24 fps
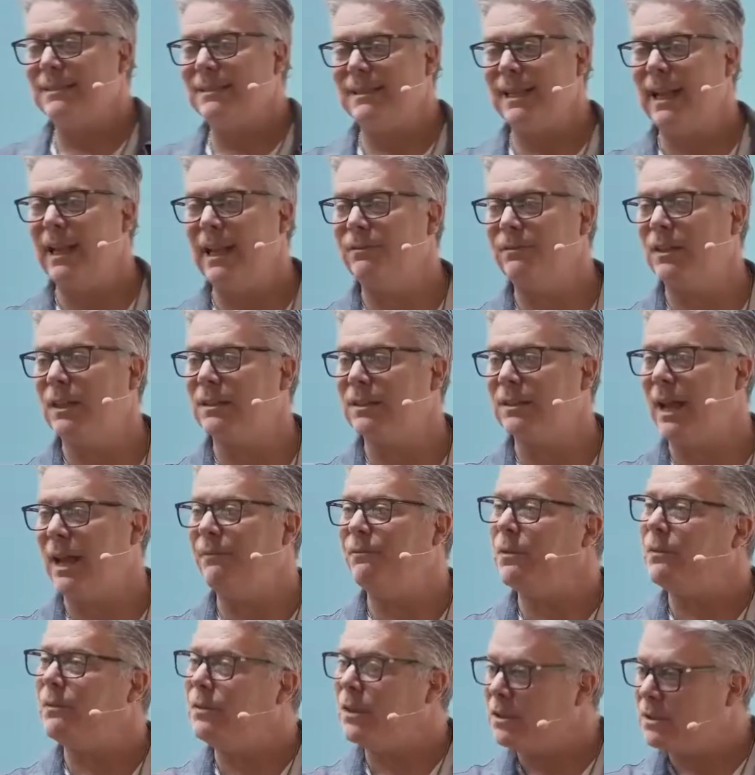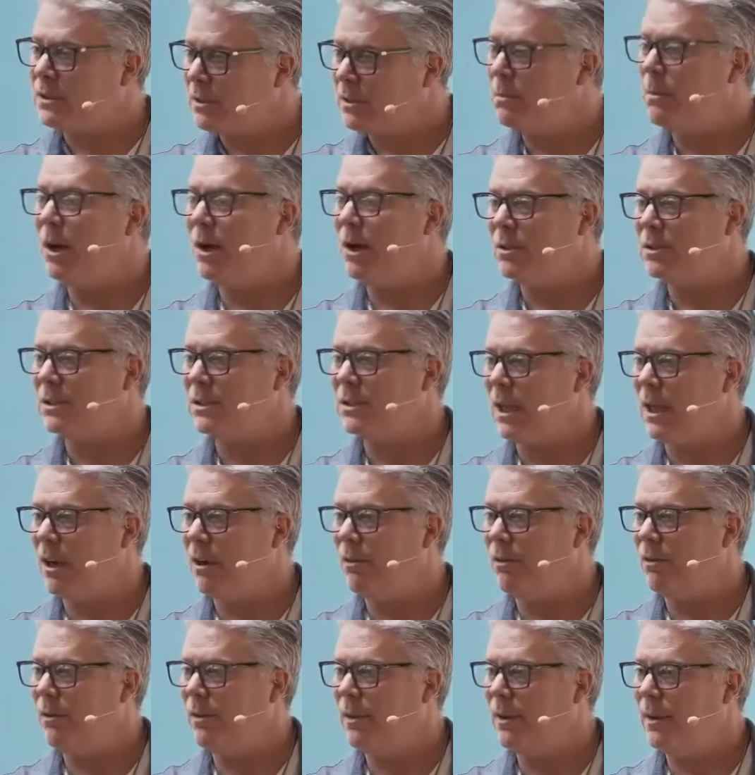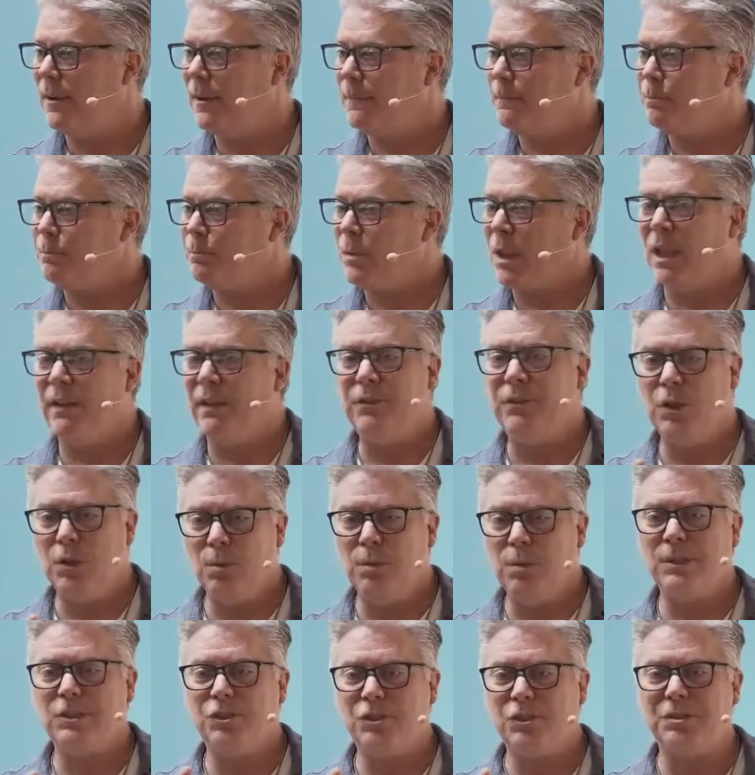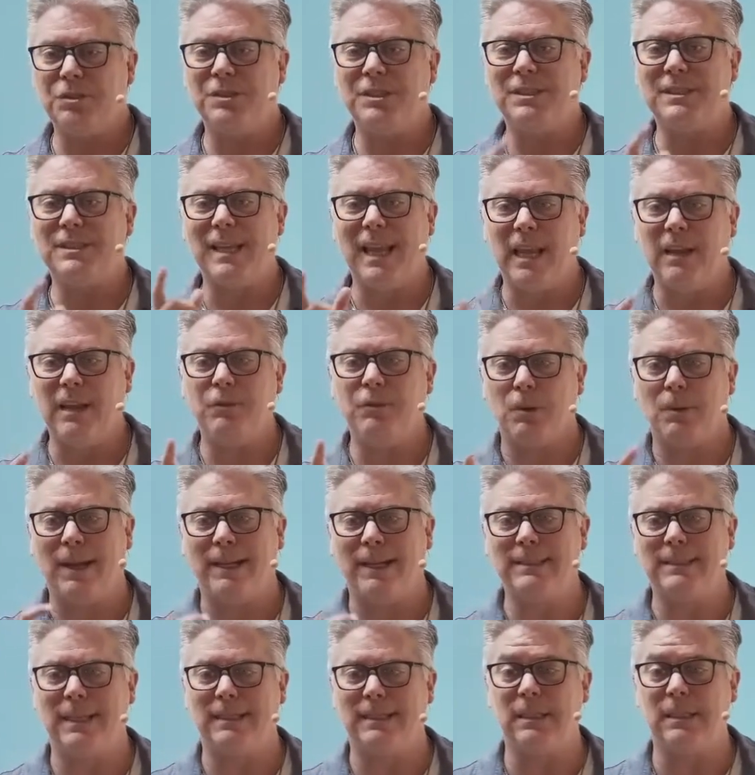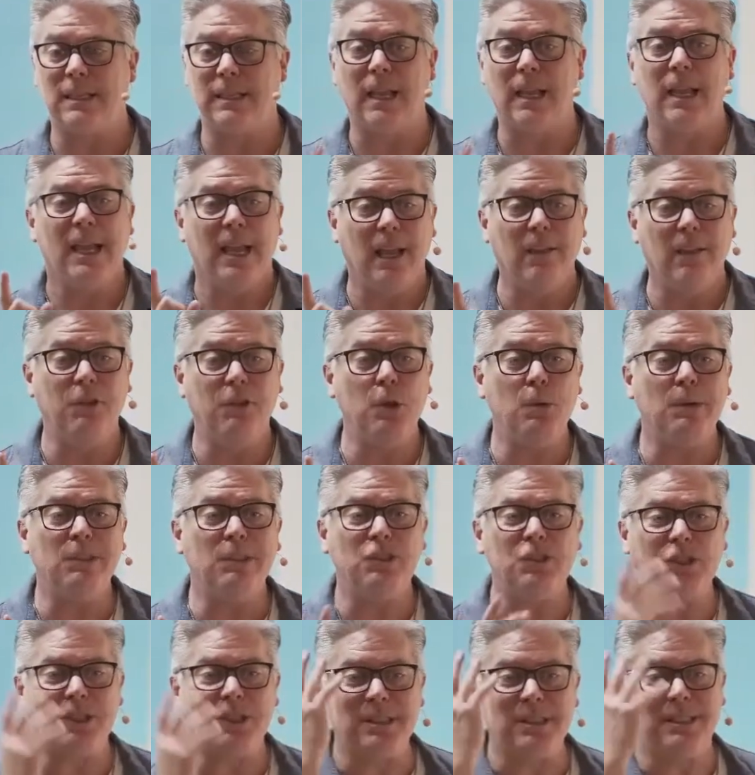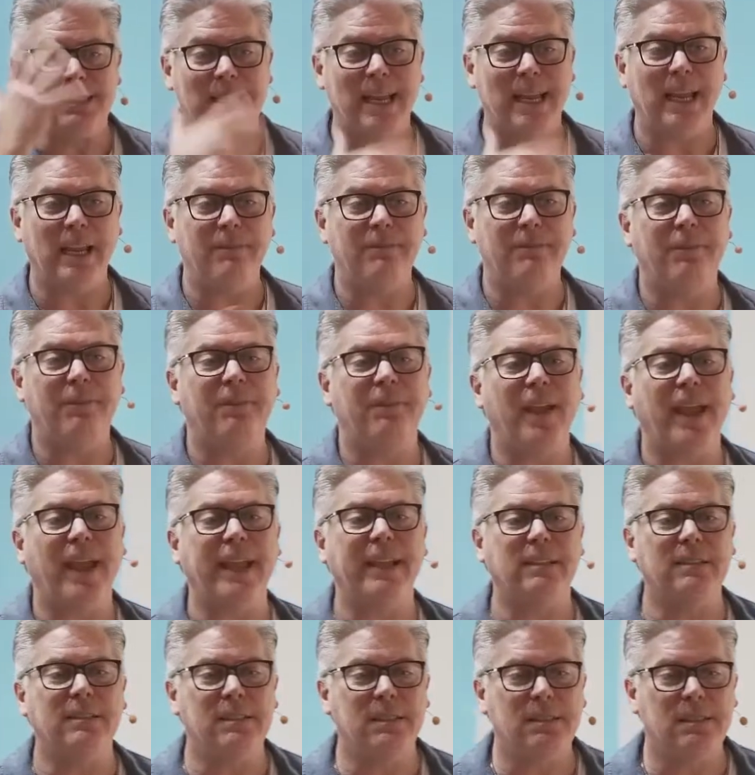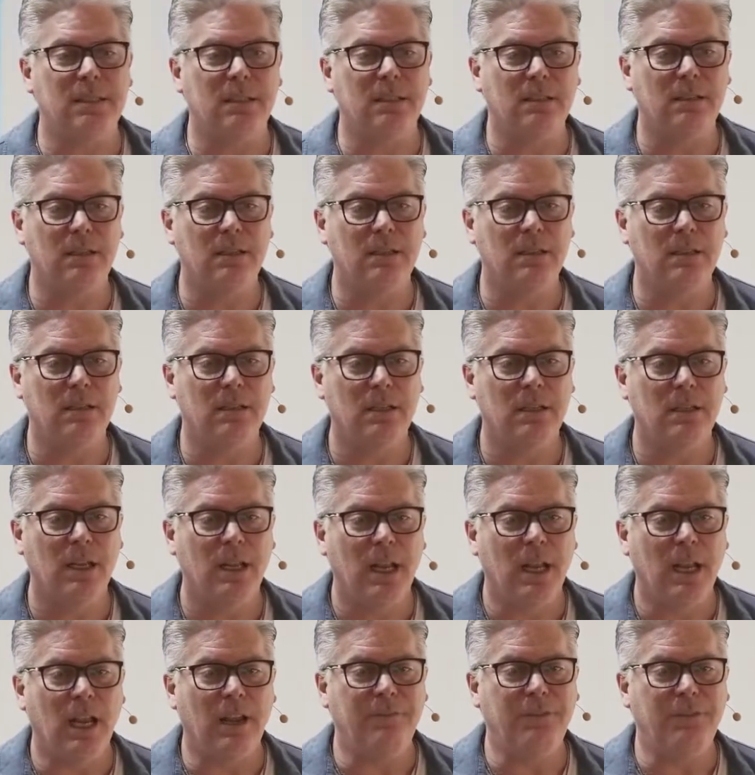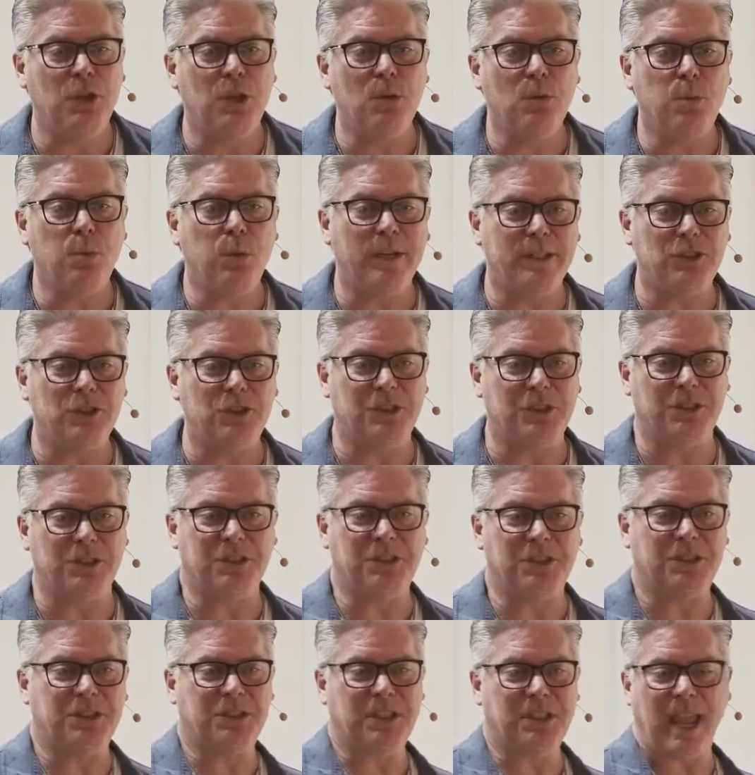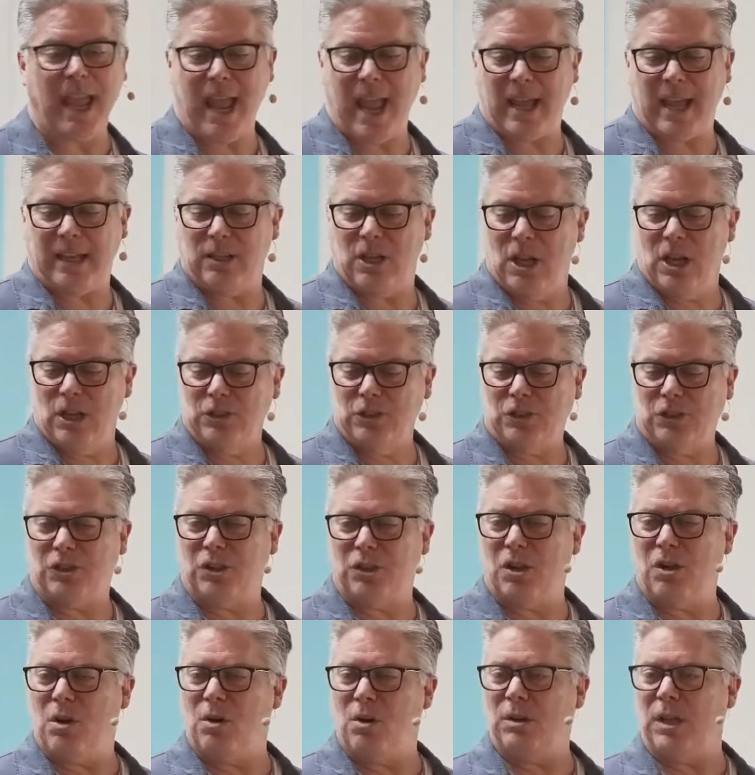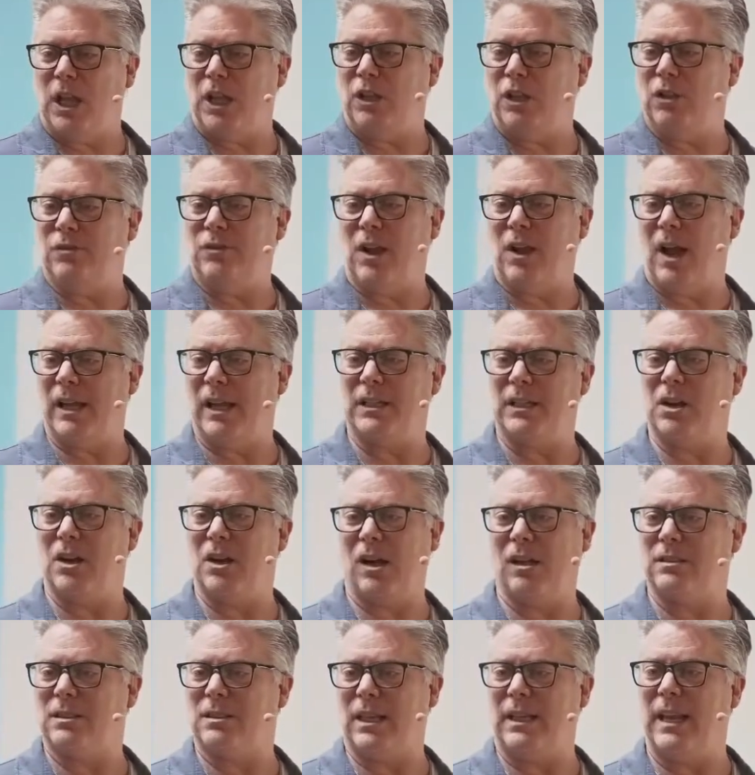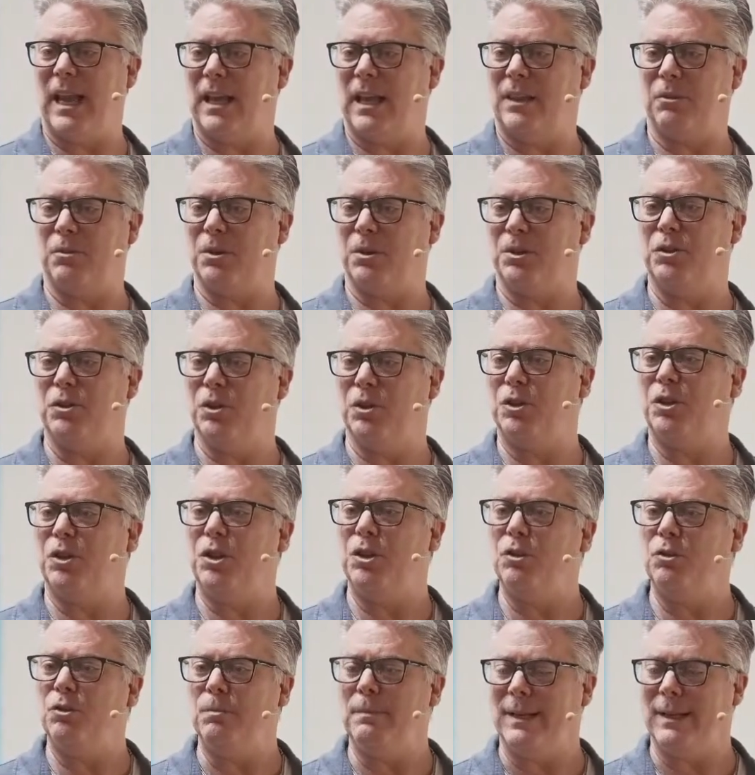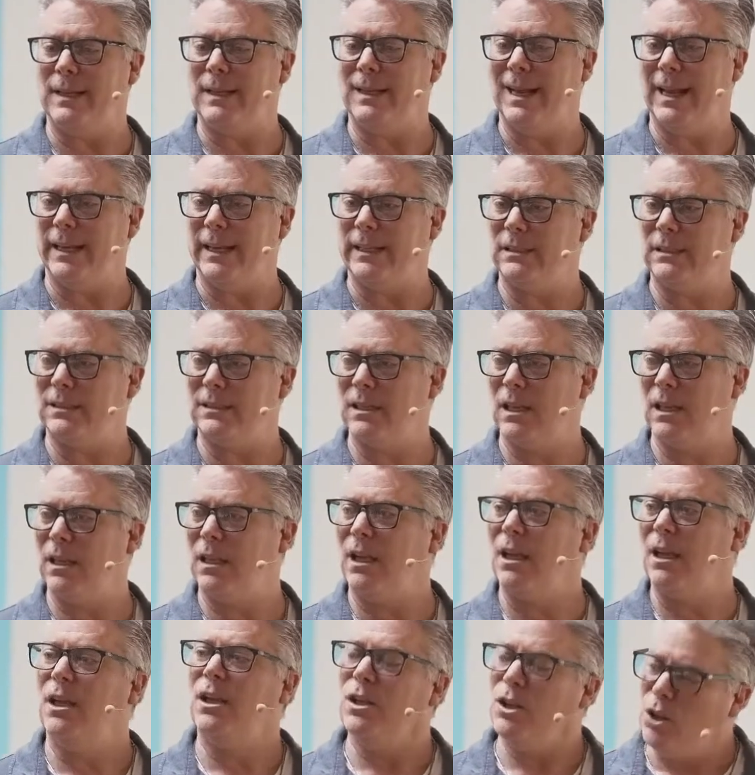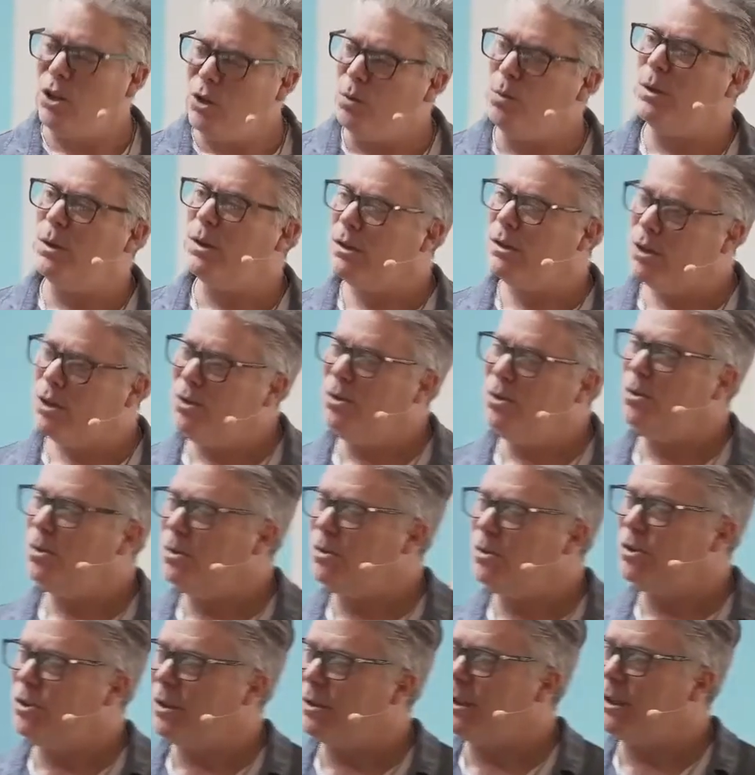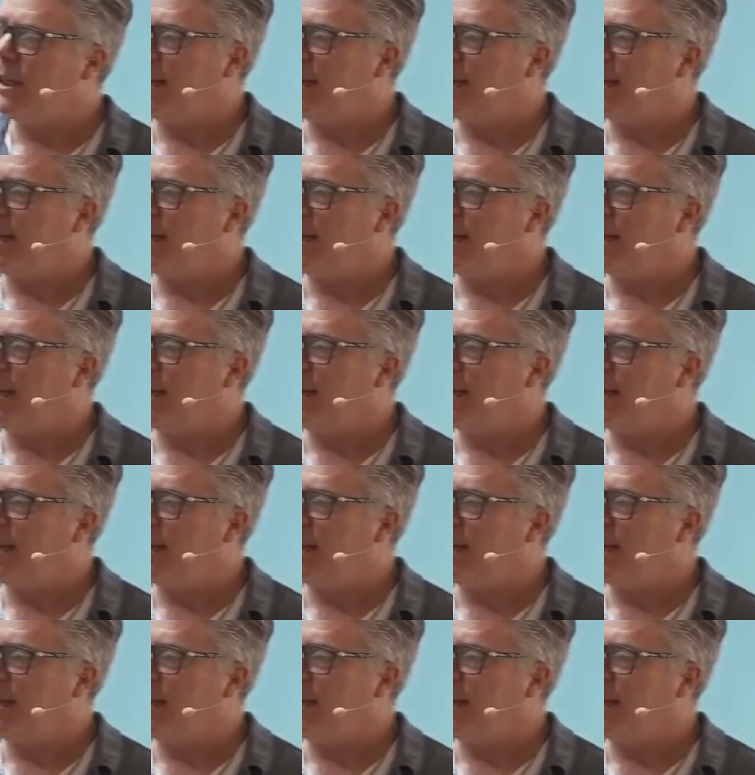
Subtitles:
Save the life of the small self. If you wish to save your identity, if you wish to save face, if you wish to stand so like you've got it all together in your humanness, you will lose